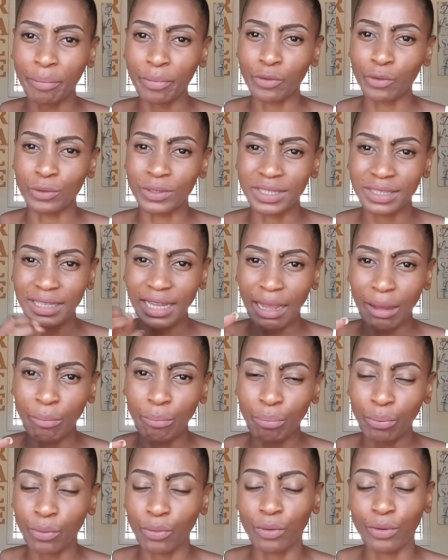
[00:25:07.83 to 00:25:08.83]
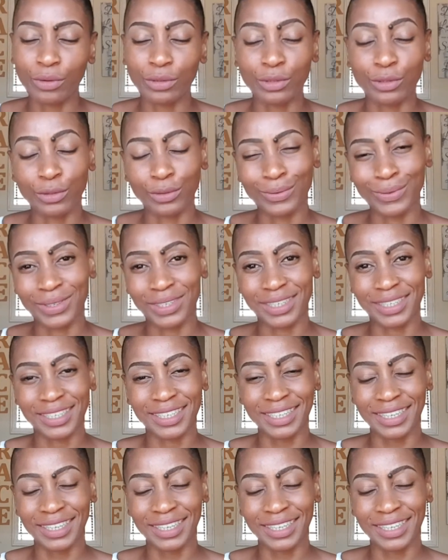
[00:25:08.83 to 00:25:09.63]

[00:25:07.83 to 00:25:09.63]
your stamp, all those.